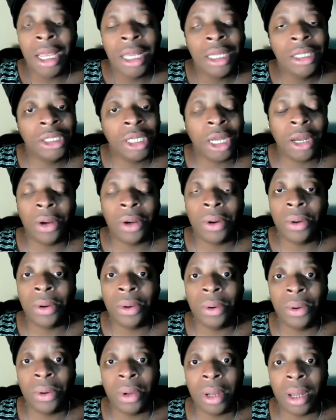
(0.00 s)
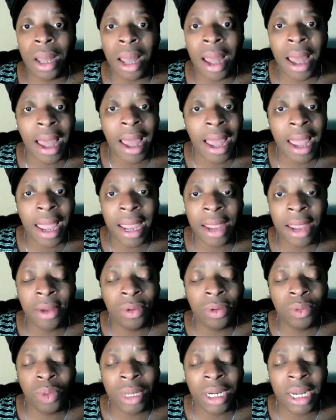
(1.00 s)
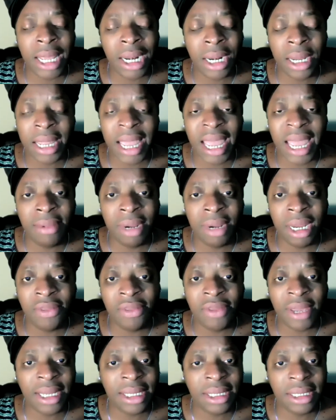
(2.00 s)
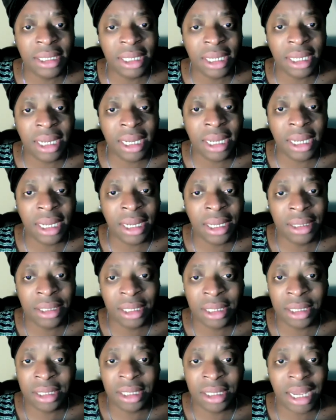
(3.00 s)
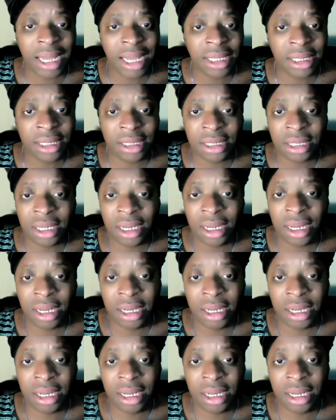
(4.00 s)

So I when they look at me, they see success.